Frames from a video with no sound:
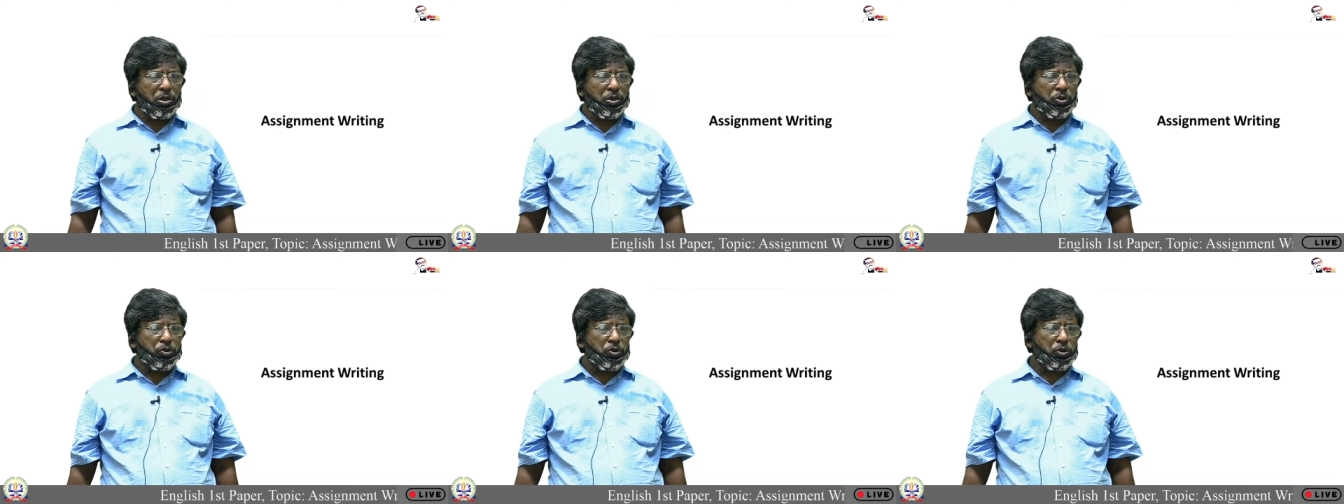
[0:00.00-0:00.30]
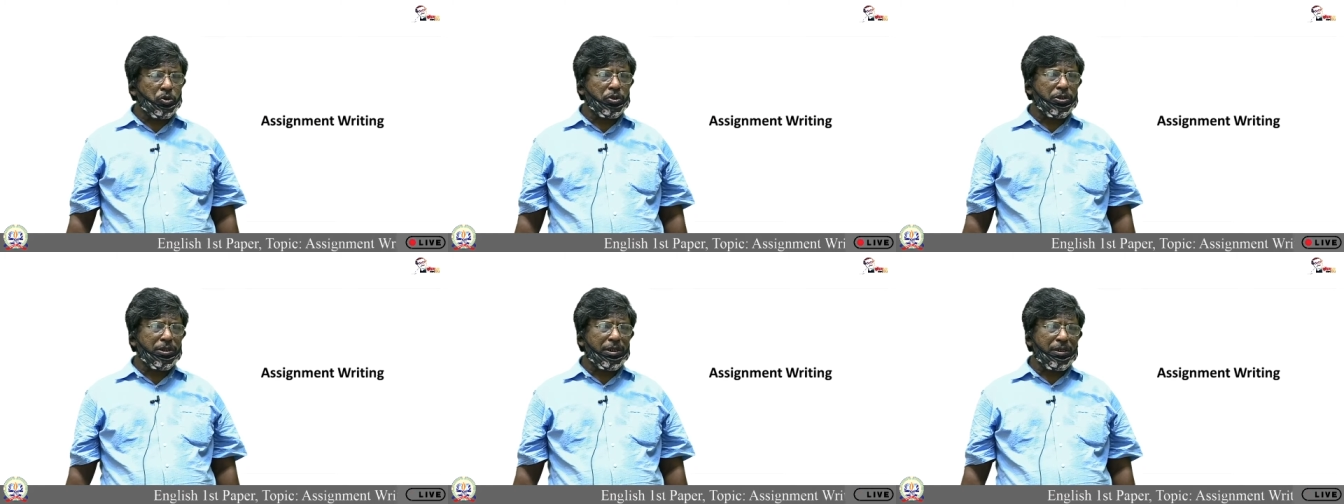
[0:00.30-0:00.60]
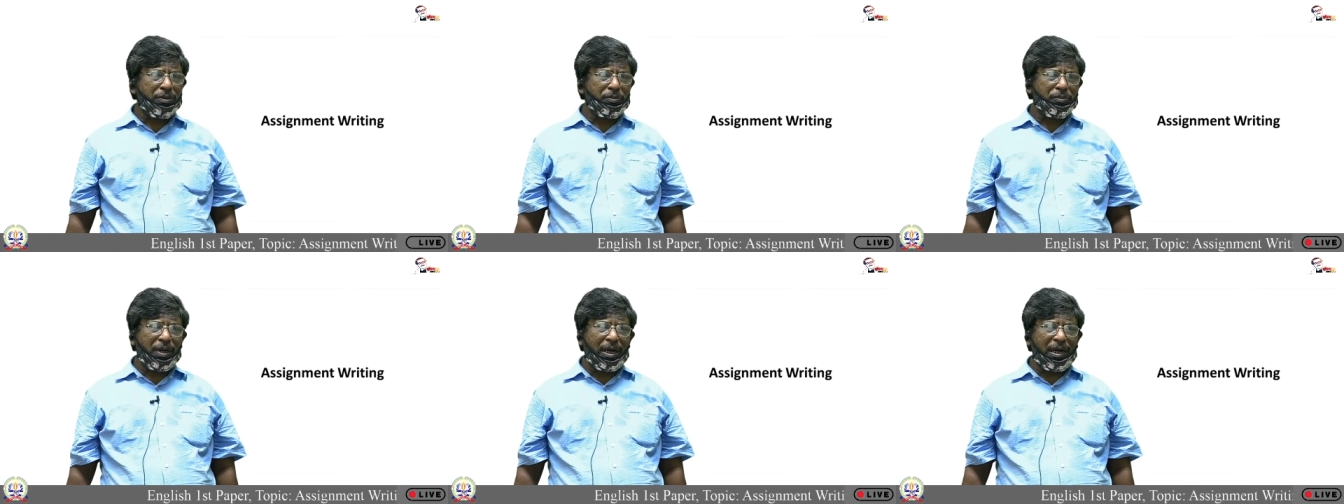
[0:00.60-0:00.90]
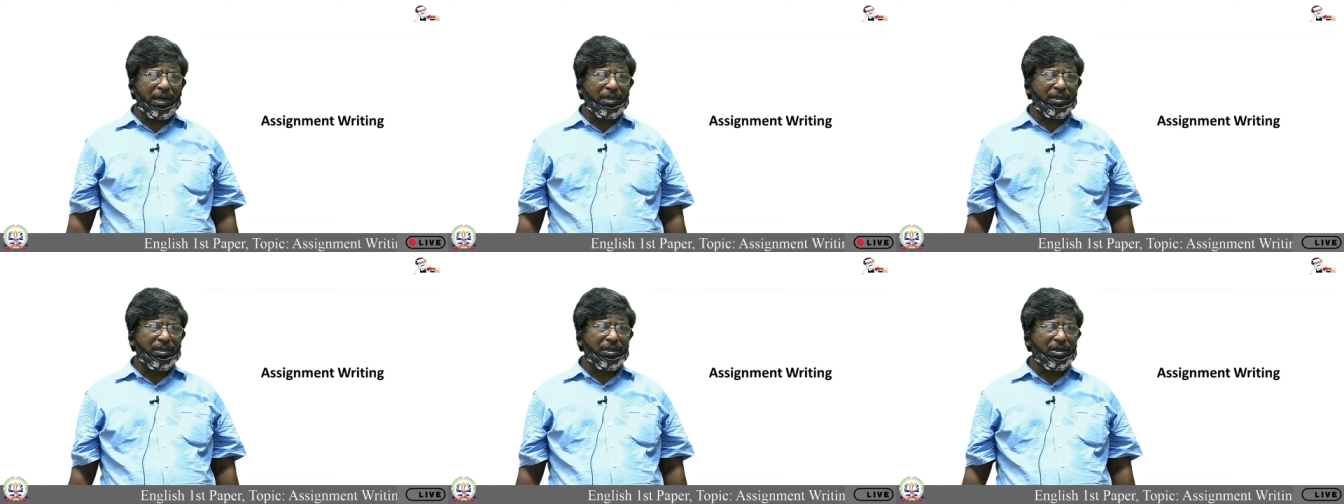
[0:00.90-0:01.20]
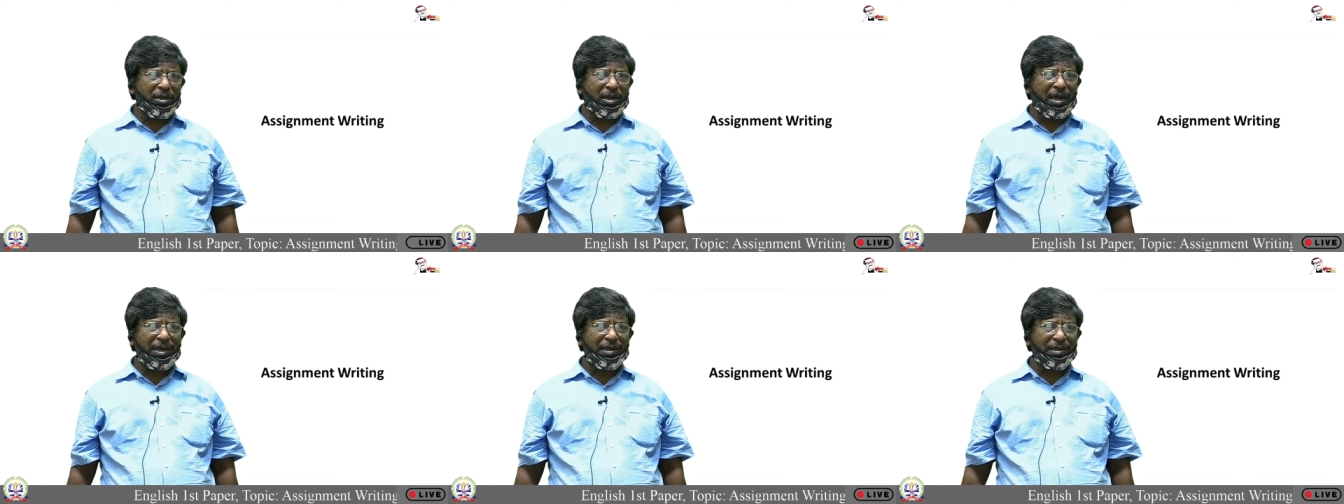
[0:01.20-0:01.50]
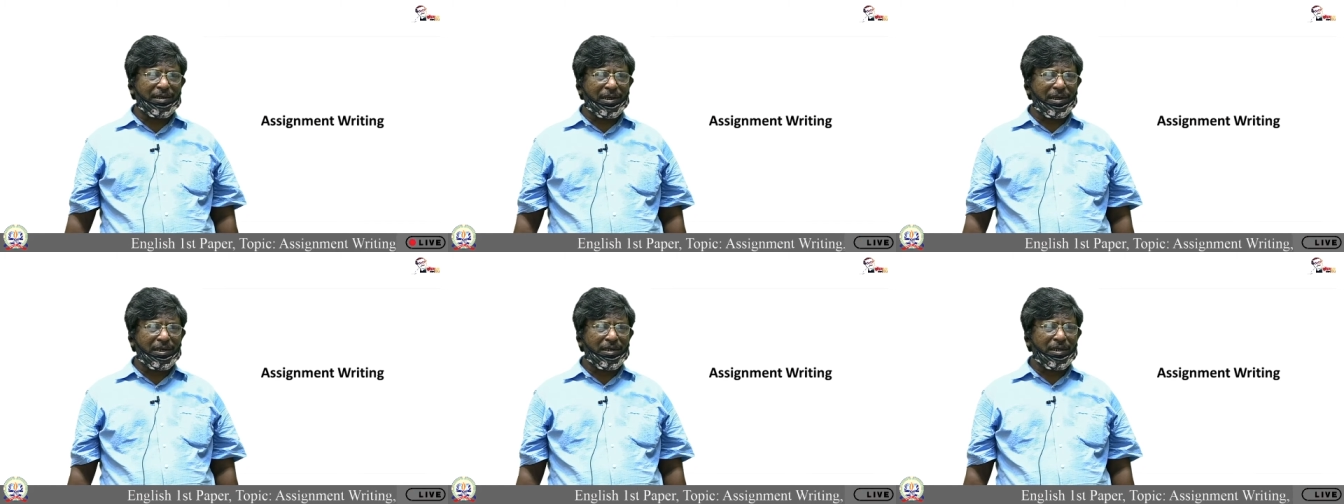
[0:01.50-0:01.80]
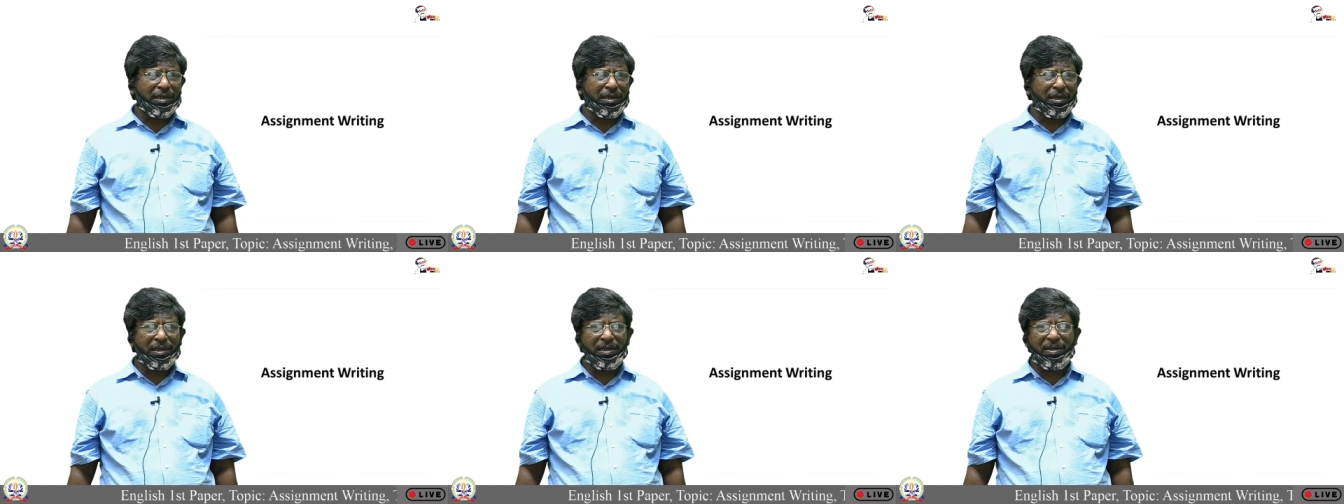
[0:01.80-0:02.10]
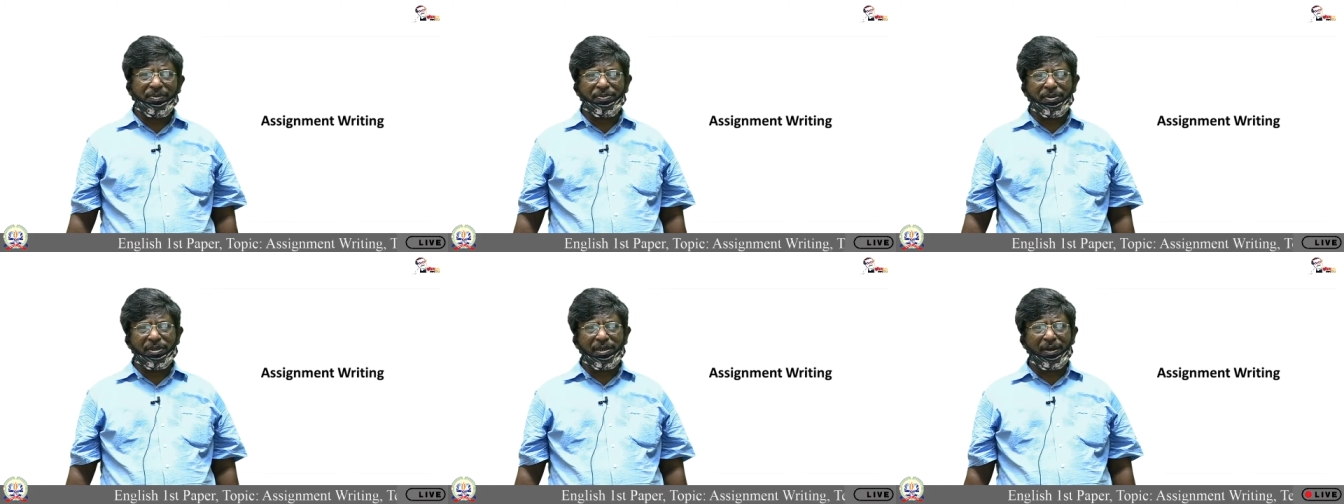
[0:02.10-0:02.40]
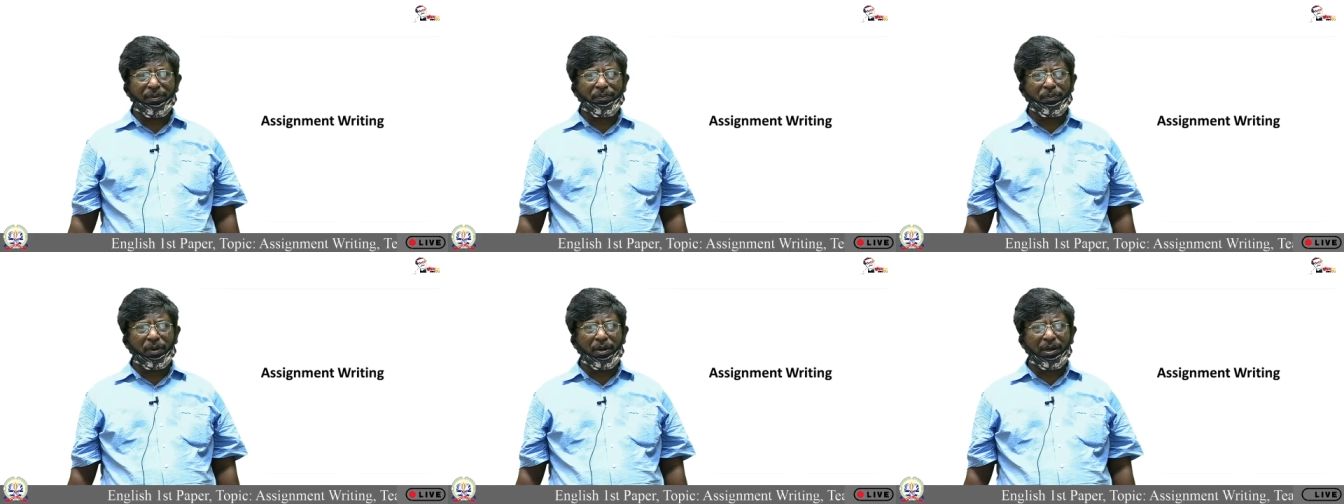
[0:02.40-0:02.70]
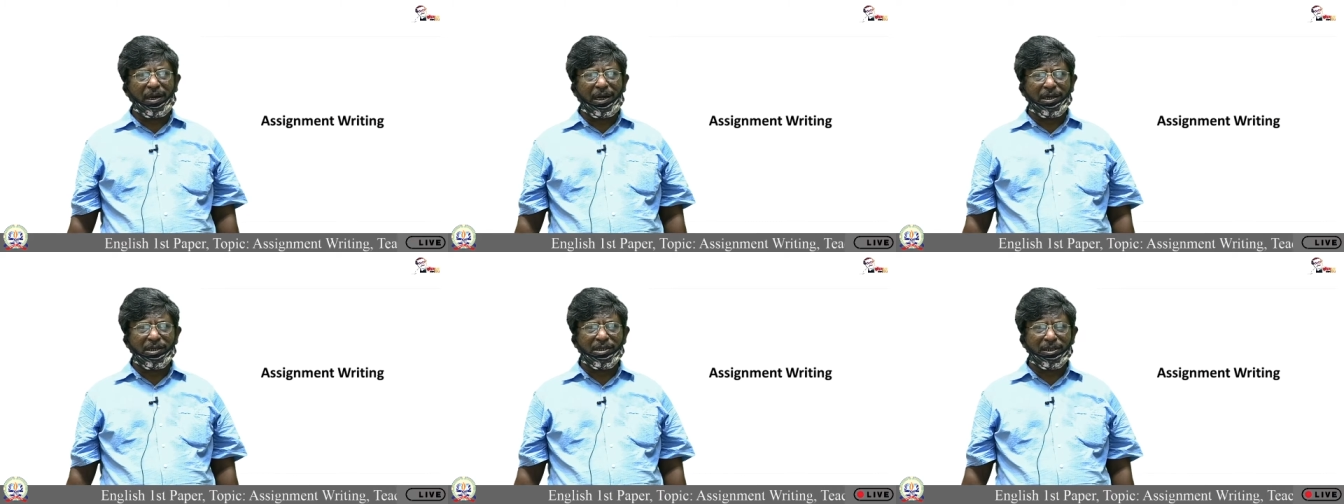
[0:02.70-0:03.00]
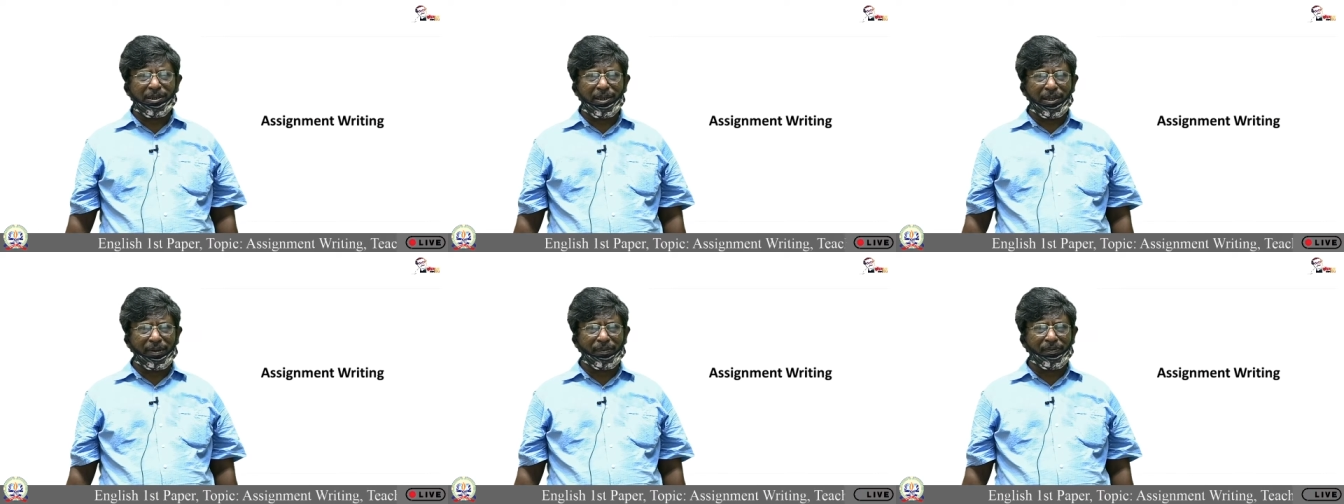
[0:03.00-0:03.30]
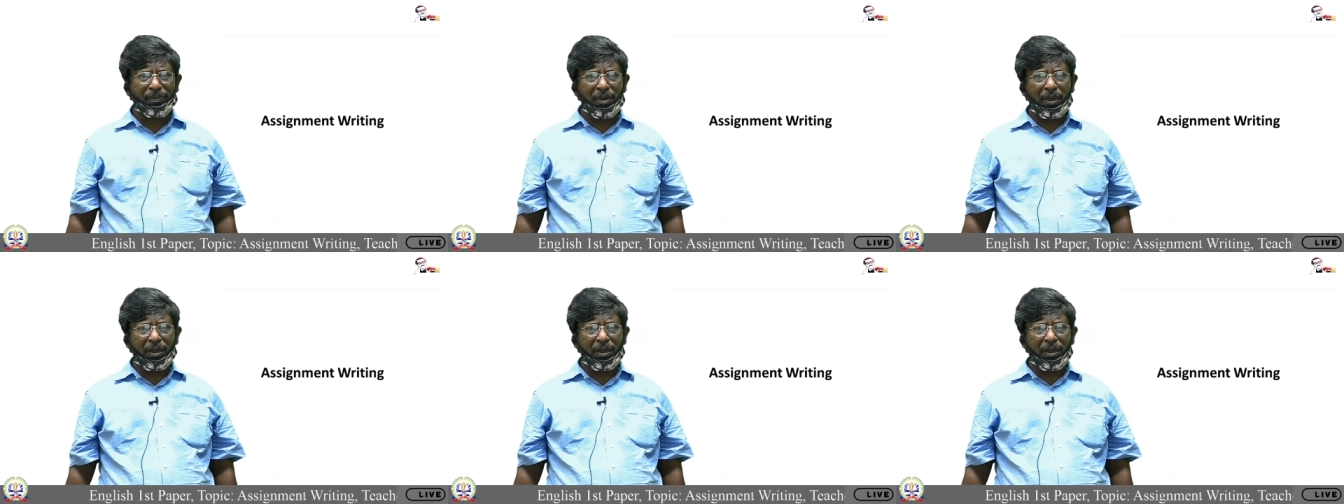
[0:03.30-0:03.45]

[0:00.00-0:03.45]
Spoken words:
chosen by the writer himself or herself,